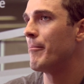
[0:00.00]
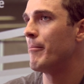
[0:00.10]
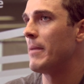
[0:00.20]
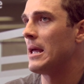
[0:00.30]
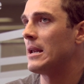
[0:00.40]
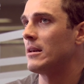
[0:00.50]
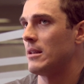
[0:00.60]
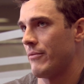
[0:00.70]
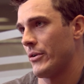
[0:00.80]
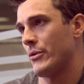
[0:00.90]
made it
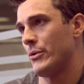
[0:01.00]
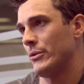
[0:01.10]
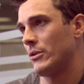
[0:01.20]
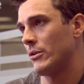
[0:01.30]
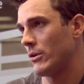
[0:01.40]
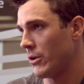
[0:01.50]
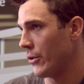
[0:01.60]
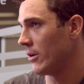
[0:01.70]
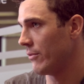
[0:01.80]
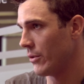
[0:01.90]
difficult to
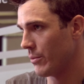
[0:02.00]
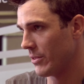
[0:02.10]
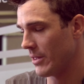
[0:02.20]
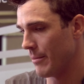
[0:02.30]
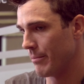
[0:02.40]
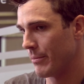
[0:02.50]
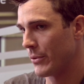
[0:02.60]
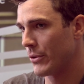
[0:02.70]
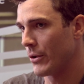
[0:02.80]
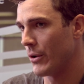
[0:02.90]
secure interviews with them.
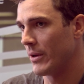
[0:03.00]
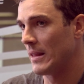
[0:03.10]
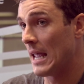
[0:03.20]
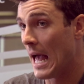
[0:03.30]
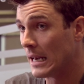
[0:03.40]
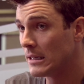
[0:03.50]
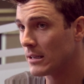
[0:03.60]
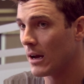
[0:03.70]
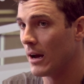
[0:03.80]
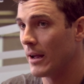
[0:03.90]
So in the end,
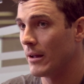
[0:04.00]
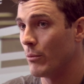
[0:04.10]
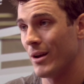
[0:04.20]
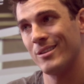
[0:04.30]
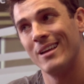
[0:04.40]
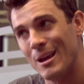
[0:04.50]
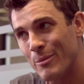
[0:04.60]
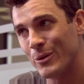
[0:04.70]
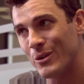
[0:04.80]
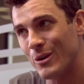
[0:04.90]
I wasn't
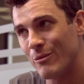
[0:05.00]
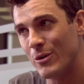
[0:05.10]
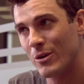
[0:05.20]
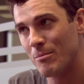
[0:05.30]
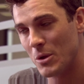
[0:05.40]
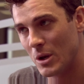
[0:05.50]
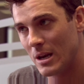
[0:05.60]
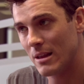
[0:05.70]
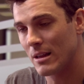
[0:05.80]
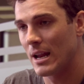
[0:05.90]
able to interview
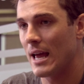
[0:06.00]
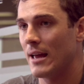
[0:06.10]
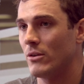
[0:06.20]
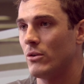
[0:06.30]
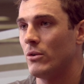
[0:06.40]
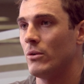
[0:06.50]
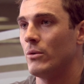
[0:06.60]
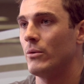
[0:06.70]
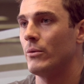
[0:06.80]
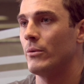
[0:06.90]
communities and I had
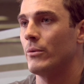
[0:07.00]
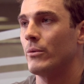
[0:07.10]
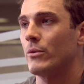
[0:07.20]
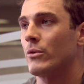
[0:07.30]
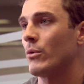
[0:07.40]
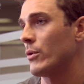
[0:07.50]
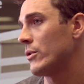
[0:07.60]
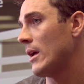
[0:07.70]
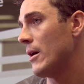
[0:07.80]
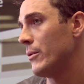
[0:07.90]
to
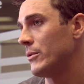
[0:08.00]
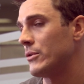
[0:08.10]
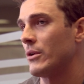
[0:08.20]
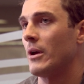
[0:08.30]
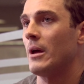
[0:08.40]
source out